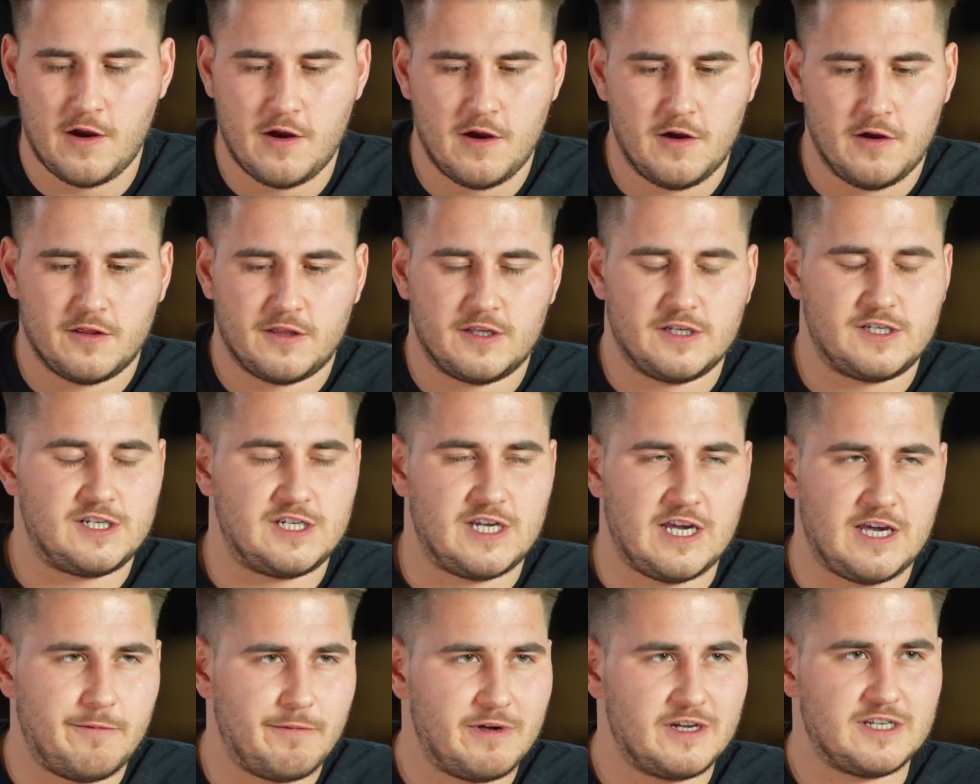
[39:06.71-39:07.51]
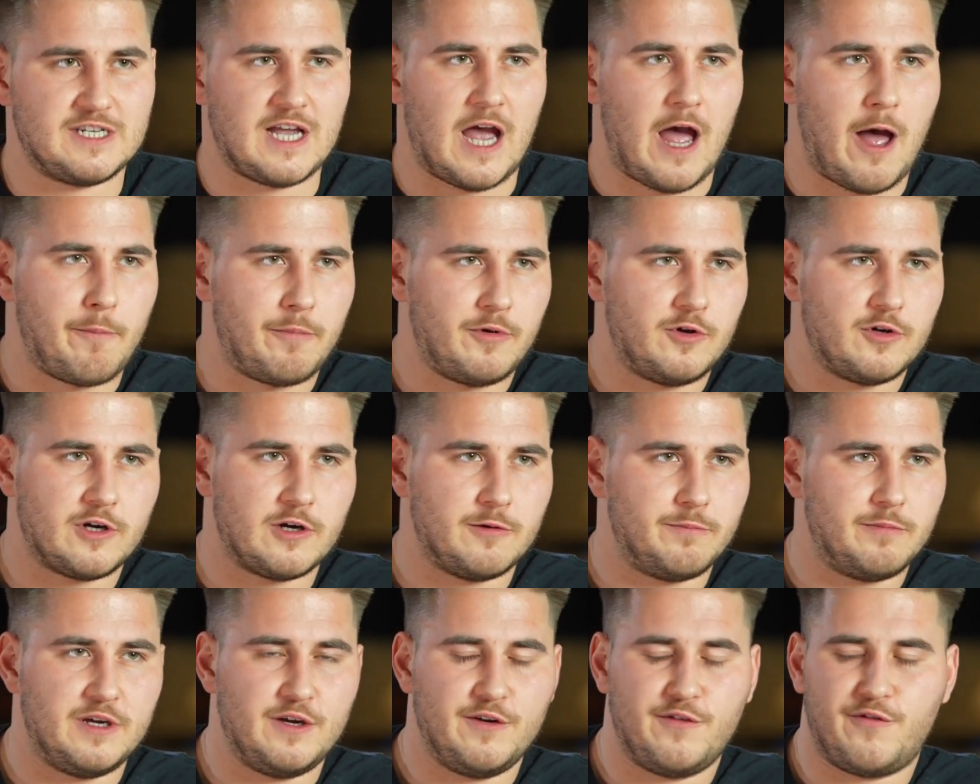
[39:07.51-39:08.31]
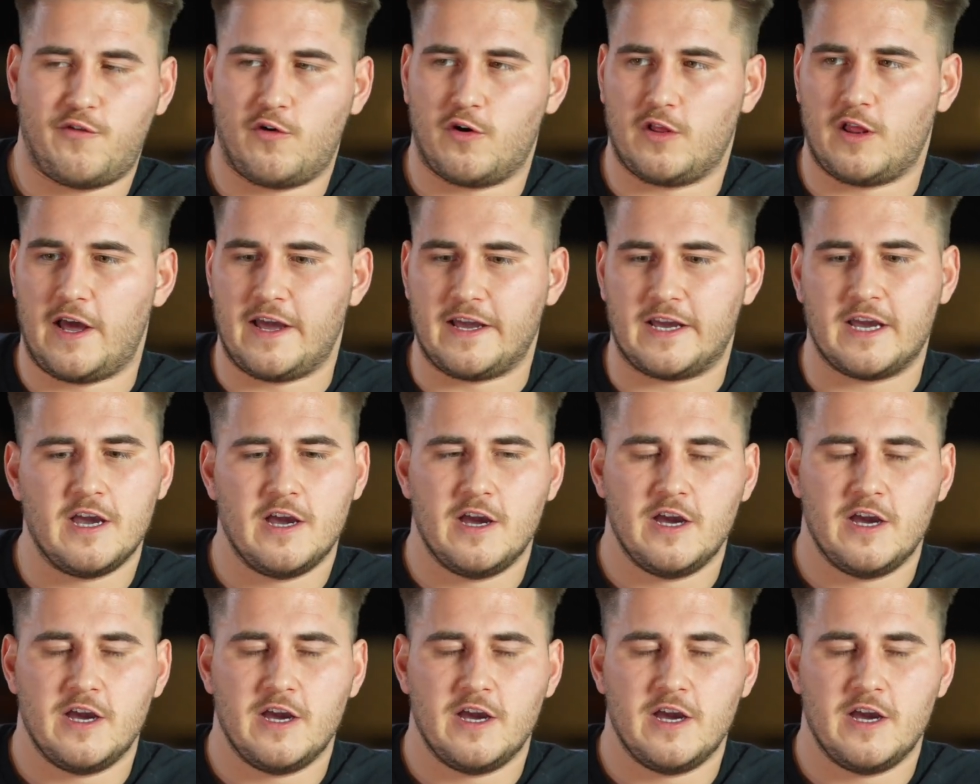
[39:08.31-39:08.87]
The same example could be for like